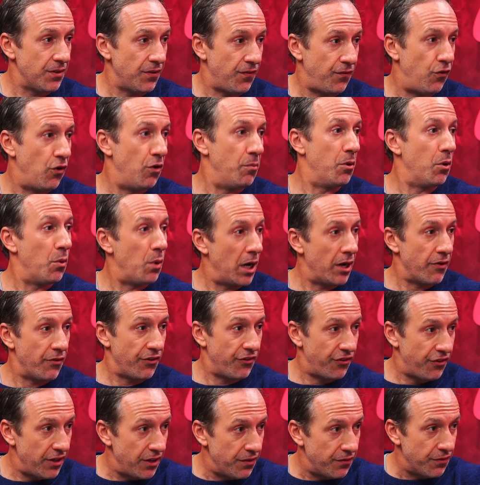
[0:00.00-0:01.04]
the former wide
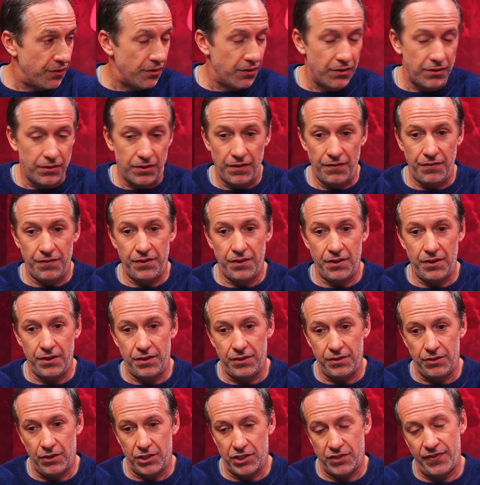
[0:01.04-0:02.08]
receiver of
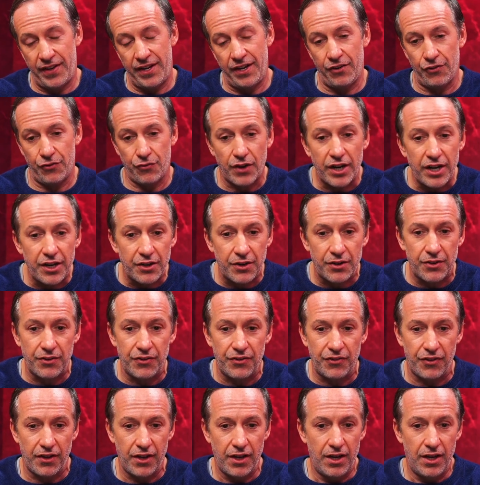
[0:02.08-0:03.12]
the Las Vegas
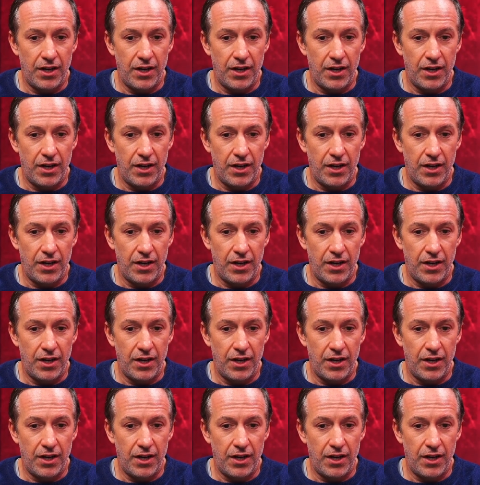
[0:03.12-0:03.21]
Raiders.